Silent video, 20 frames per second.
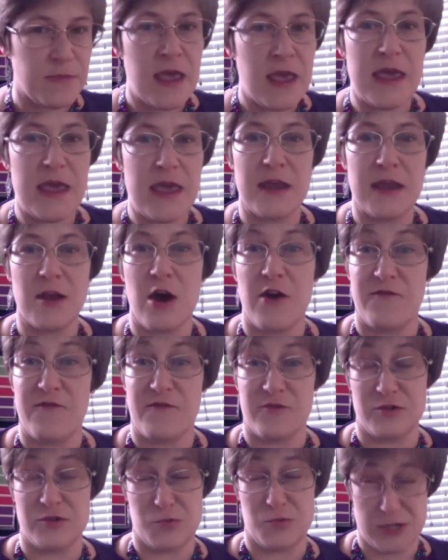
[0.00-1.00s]
It
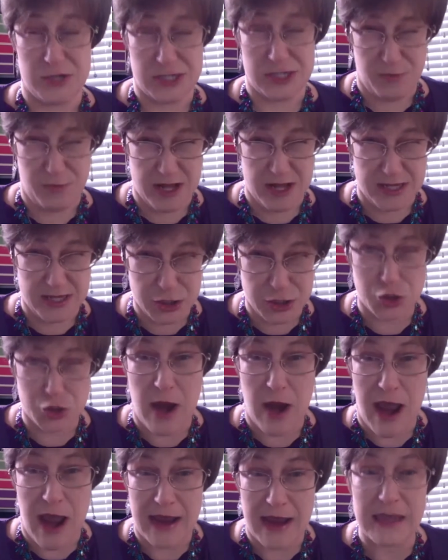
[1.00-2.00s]
offers response
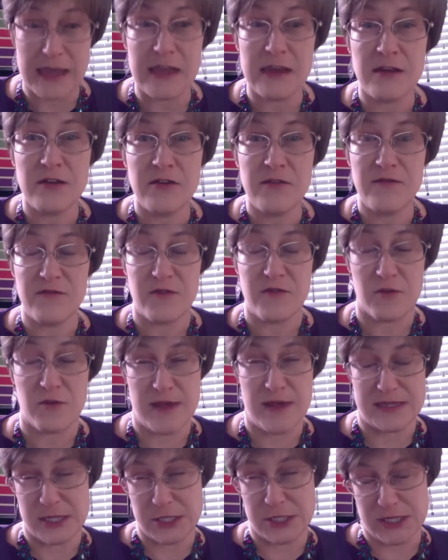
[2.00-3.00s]
tracking for
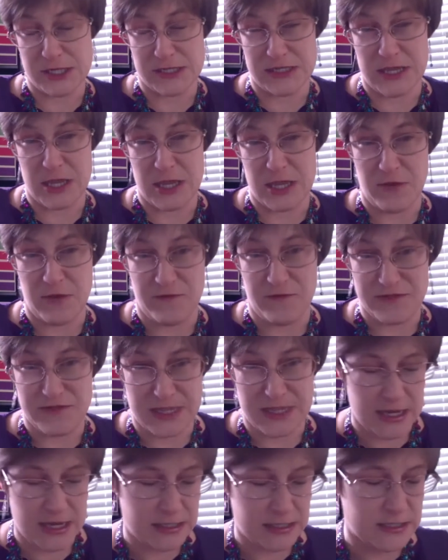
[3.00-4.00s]
messages that you've
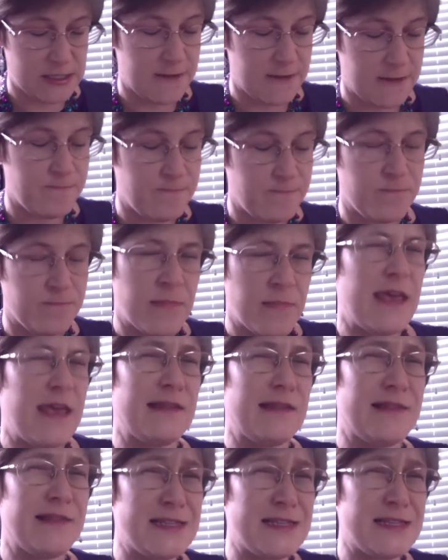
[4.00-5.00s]
sent.
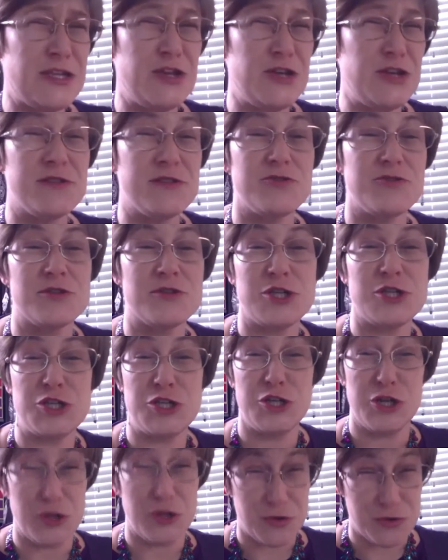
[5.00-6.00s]
It lets users
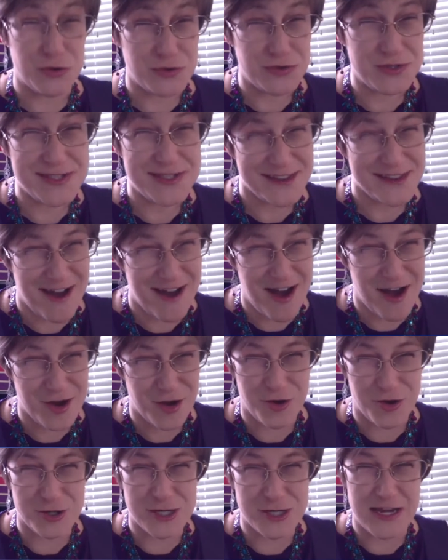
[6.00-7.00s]
snooze
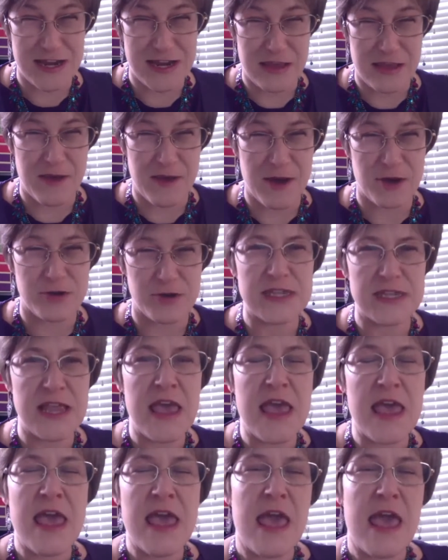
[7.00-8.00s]
non-urgent emails,
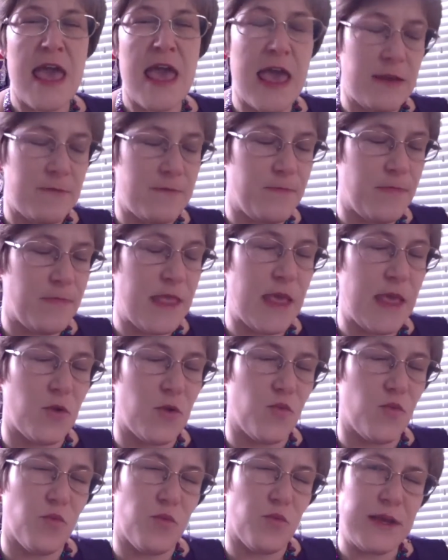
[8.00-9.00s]
and it
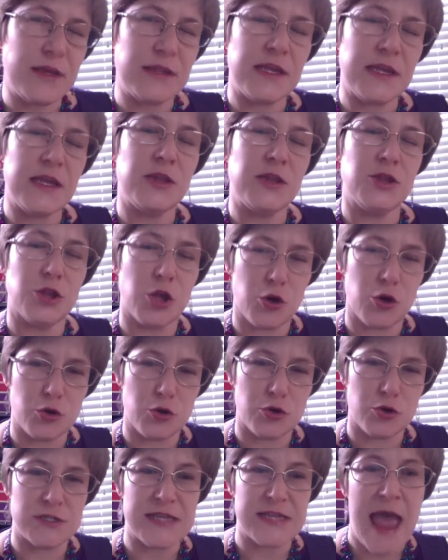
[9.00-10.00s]
really
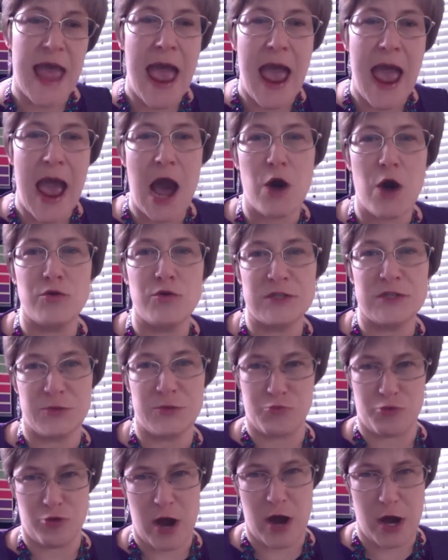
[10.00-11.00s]
learns how to
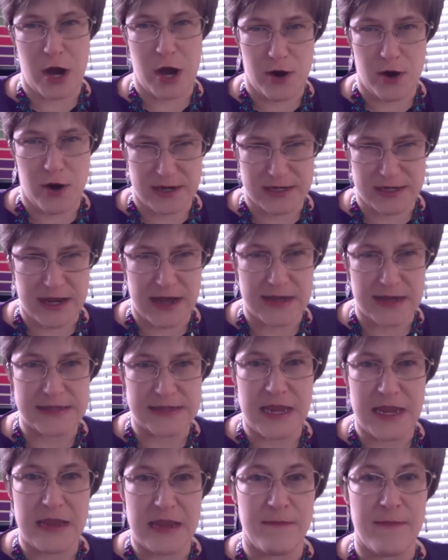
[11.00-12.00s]
prioritize
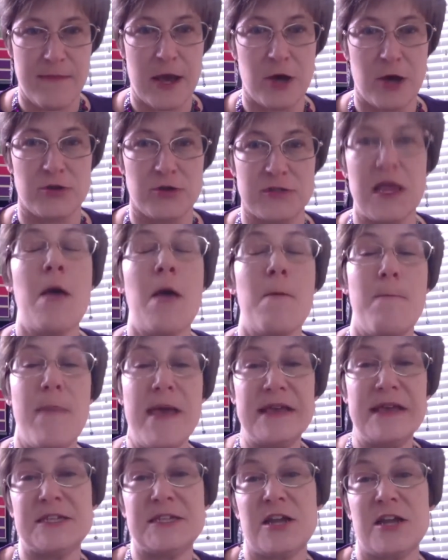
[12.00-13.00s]
emails
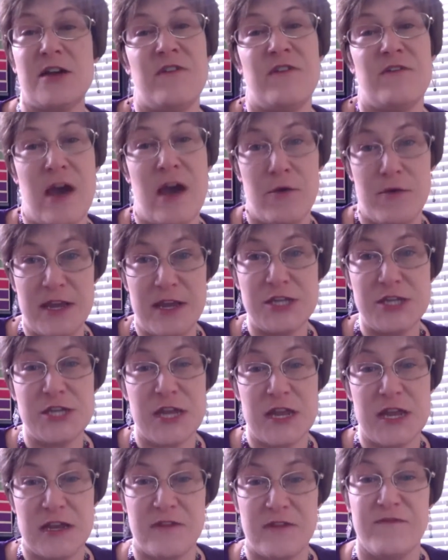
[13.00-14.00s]
based off of how each
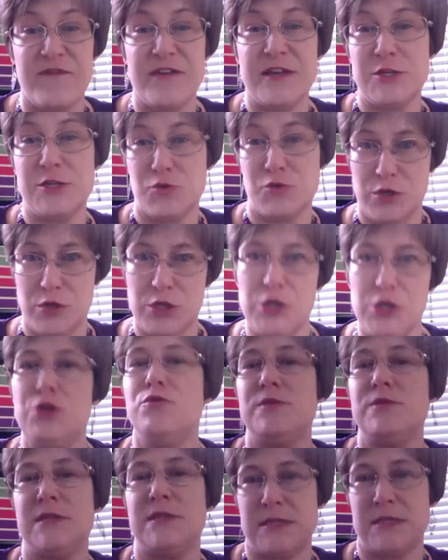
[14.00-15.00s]
individual
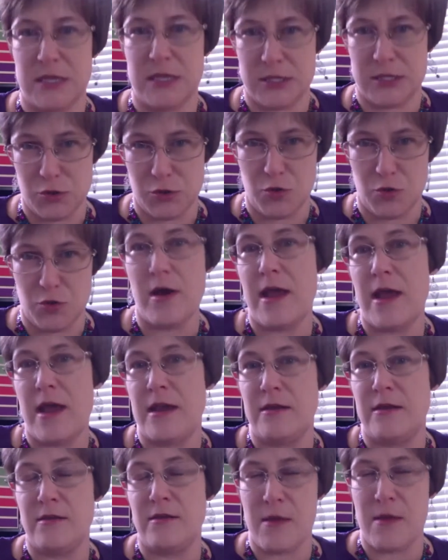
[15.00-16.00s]
uses the tool
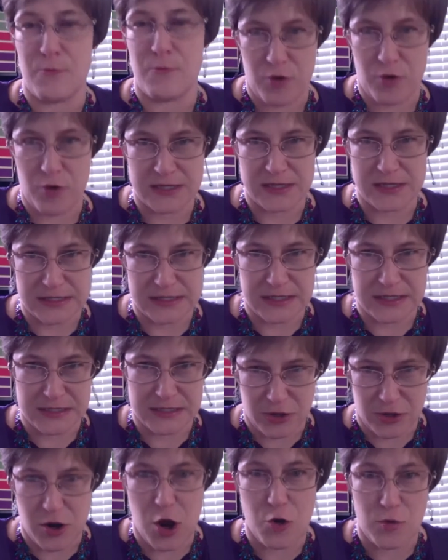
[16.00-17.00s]
and processes
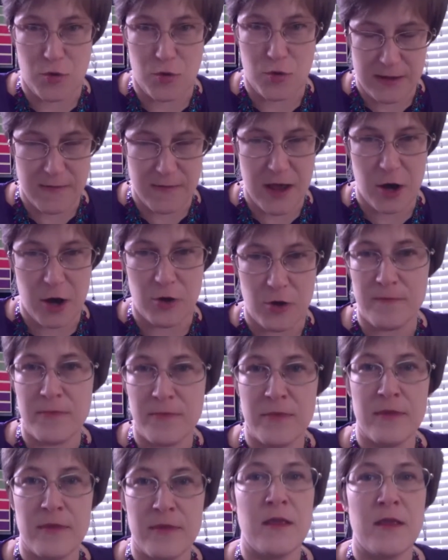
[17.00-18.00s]
their own email.
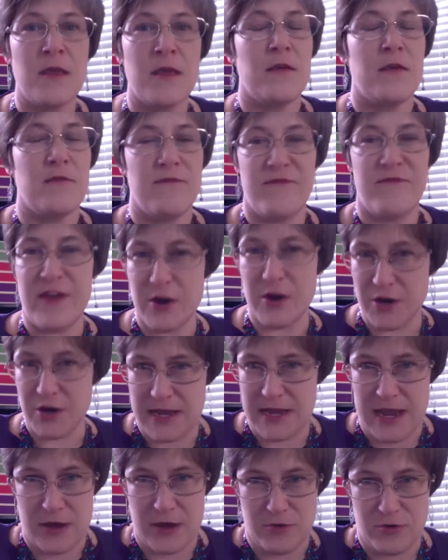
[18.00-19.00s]
Very
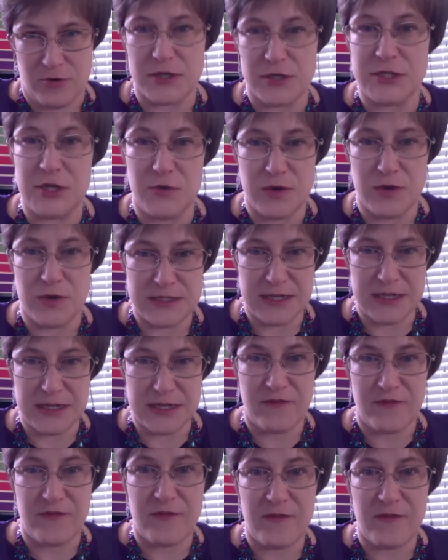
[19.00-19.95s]
counterintuitive.